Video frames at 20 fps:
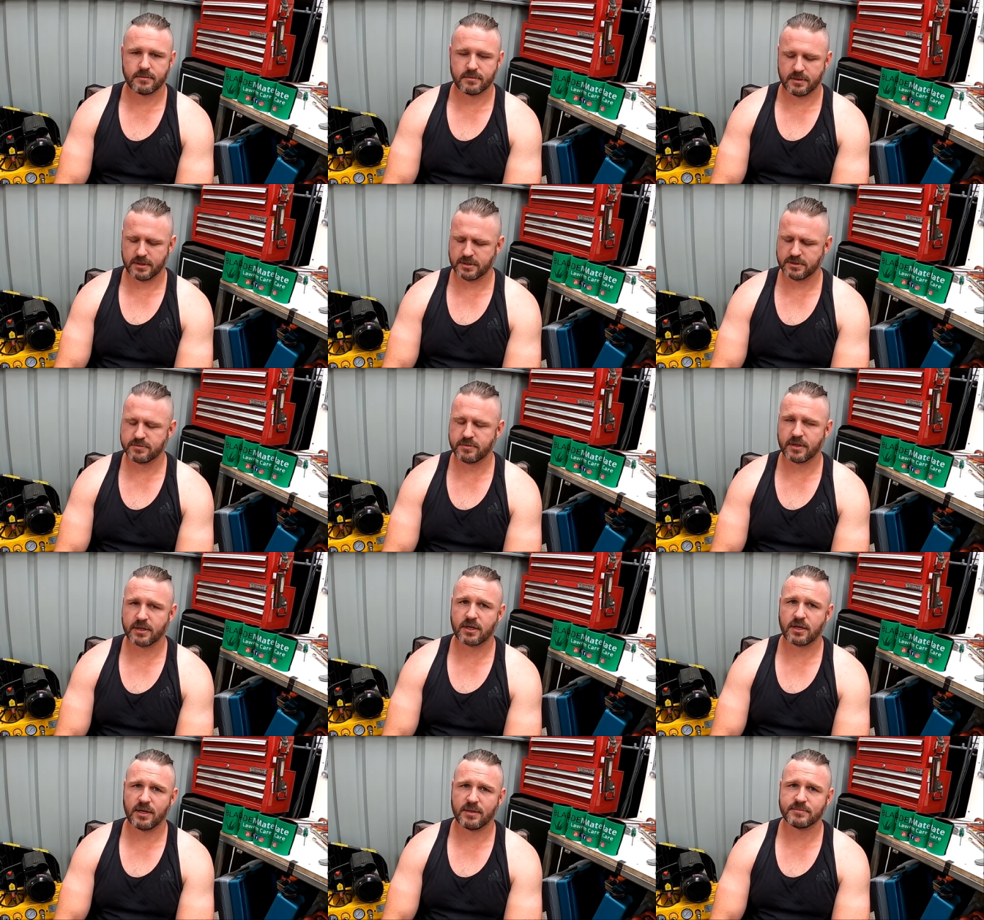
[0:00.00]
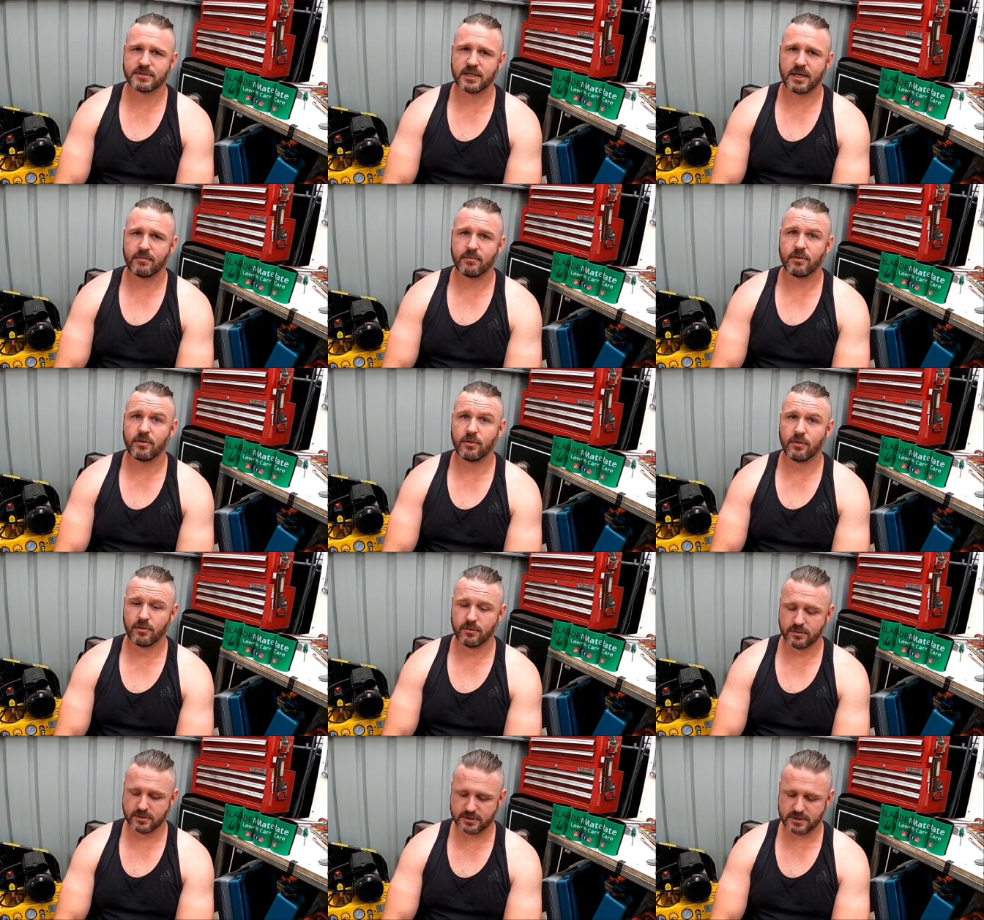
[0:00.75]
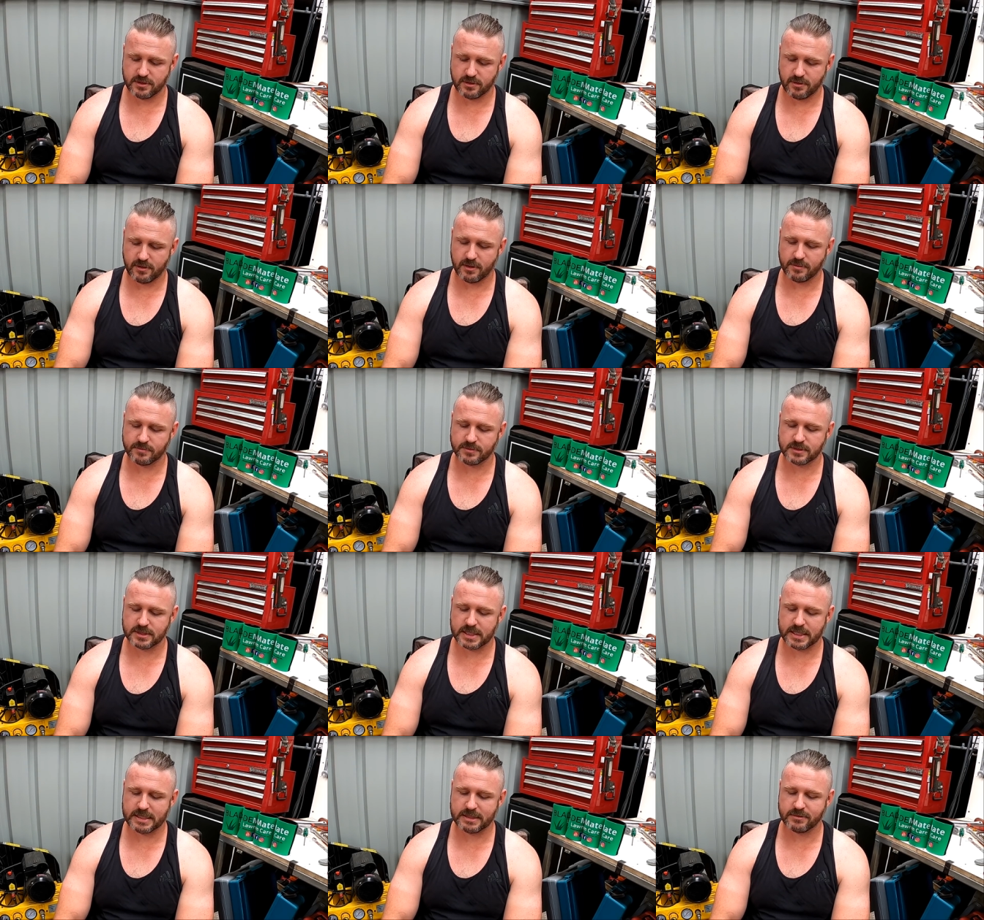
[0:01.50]
Now this one comes up all the time,
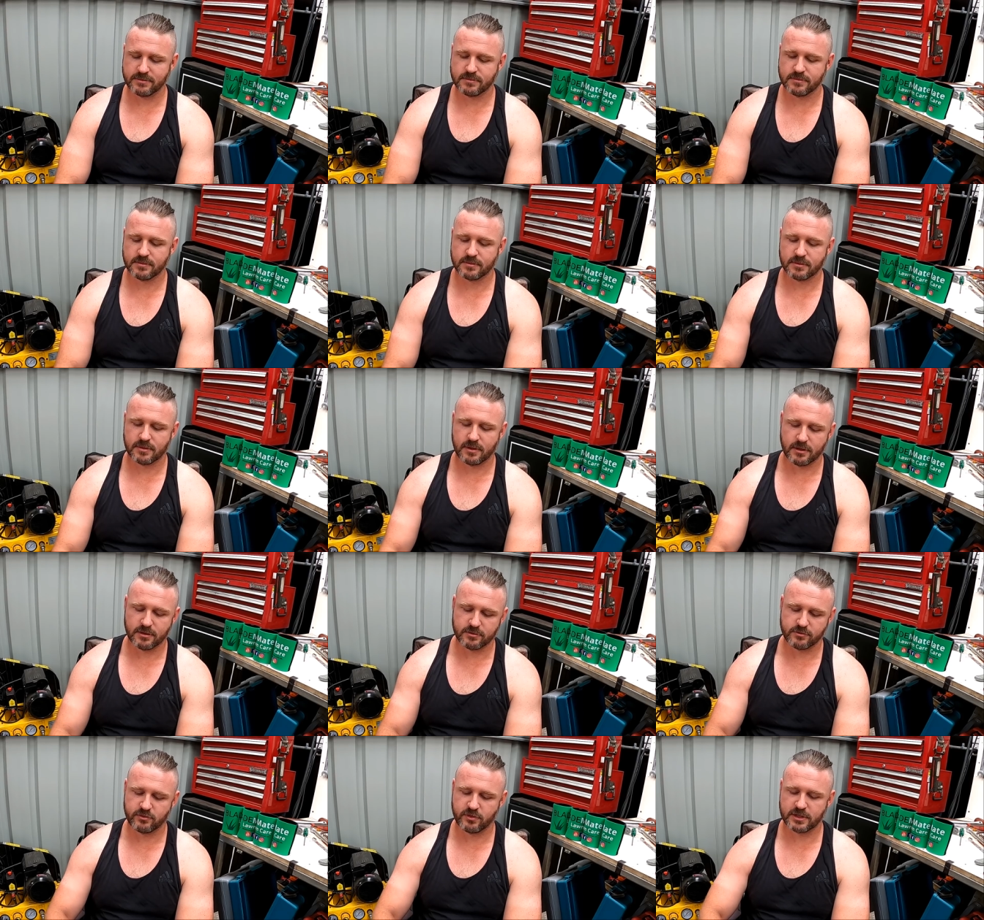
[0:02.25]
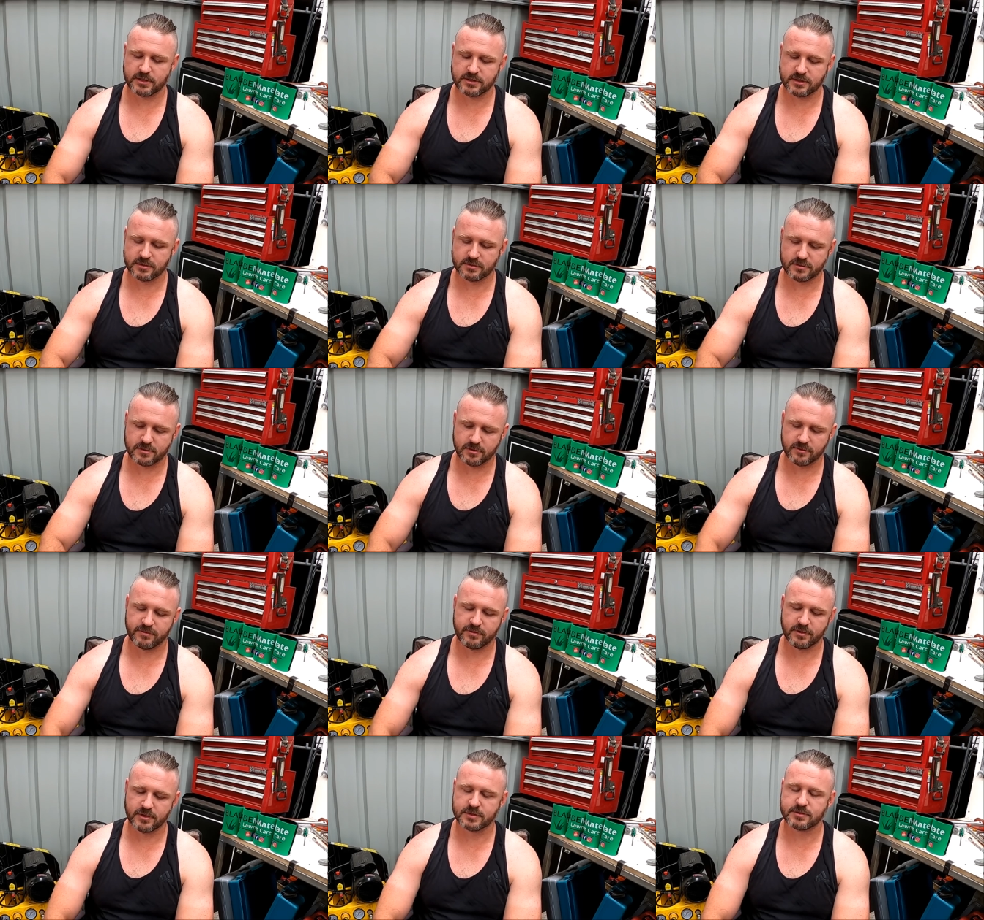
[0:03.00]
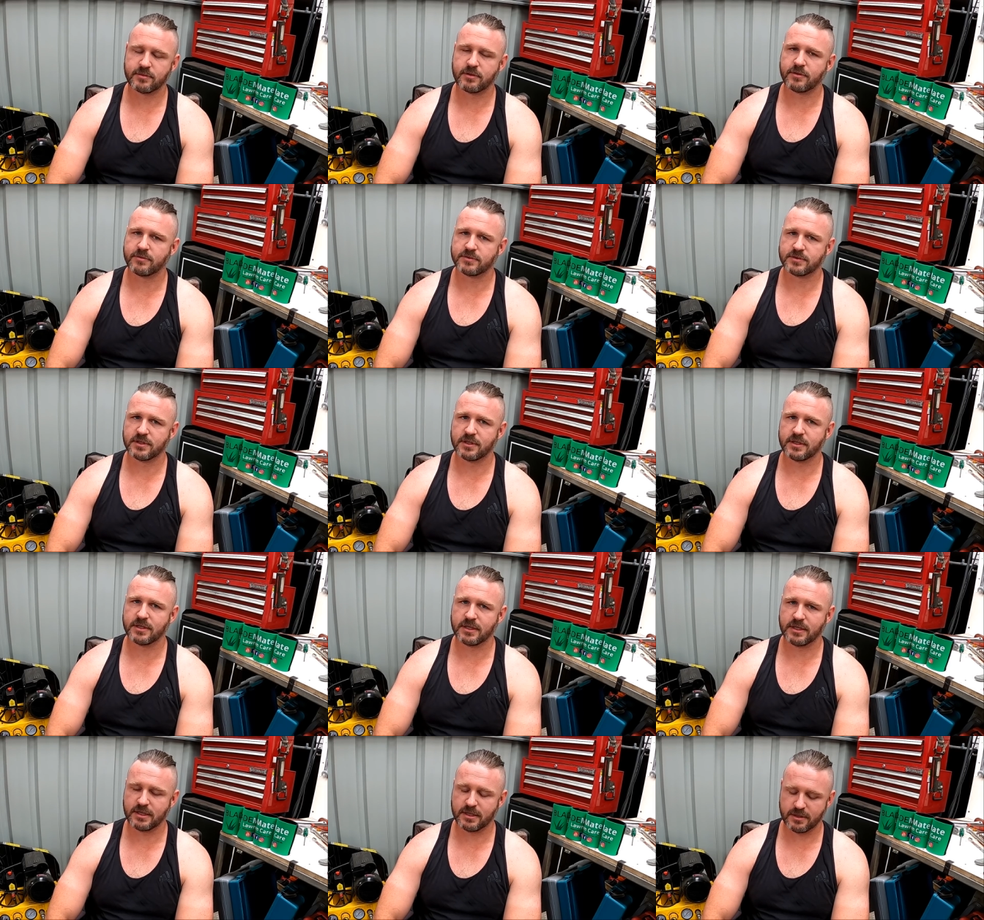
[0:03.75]
so I'll address it to the first one I've
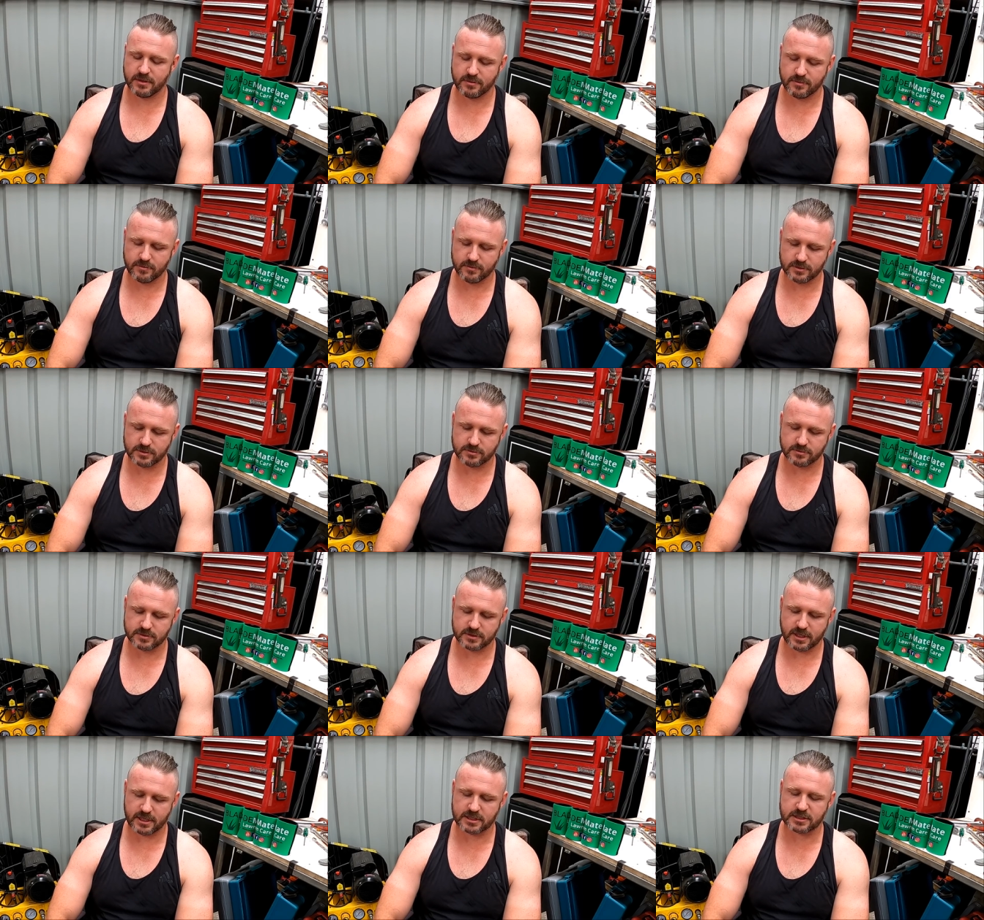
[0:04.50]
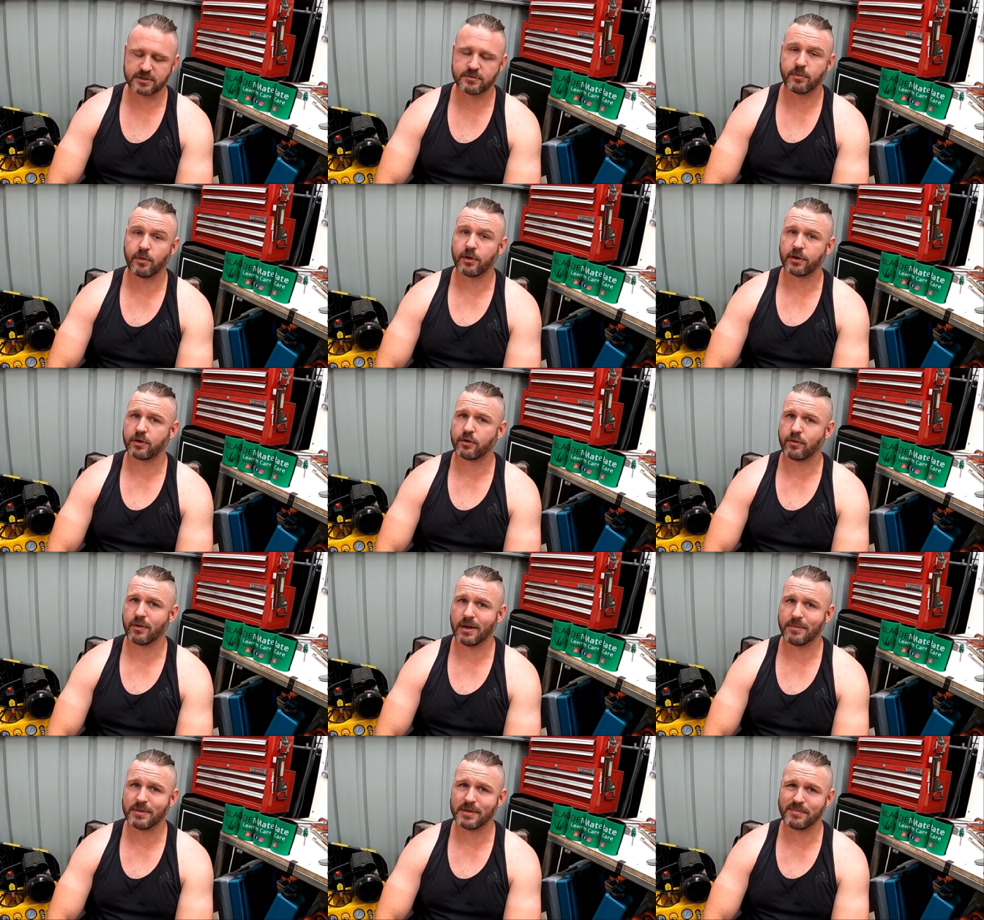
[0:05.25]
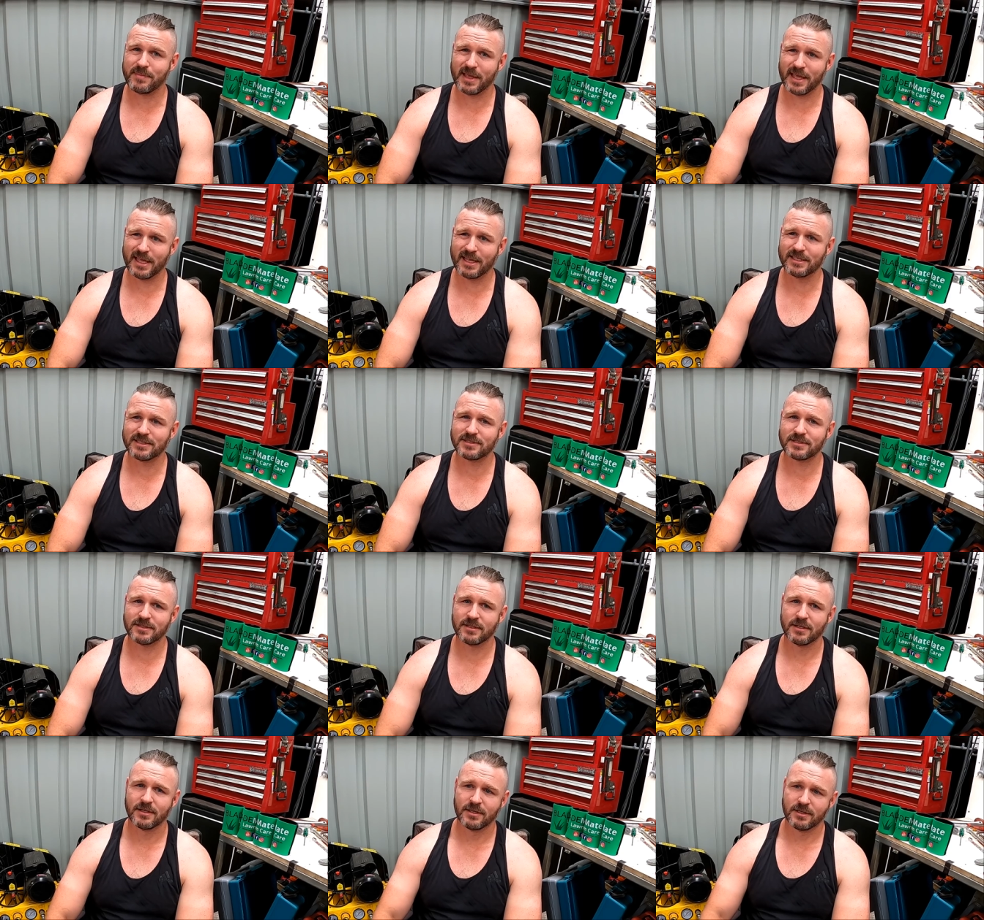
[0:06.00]
seen here, which was asked by Krabby
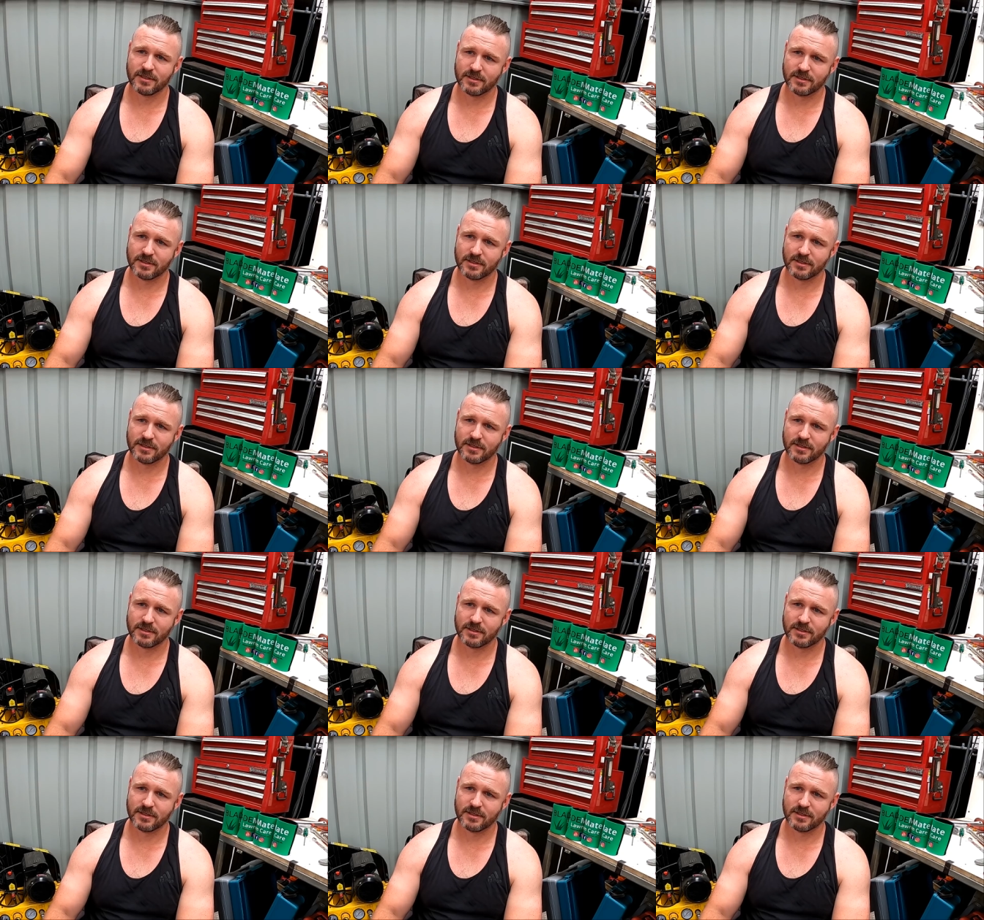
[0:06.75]
Pants.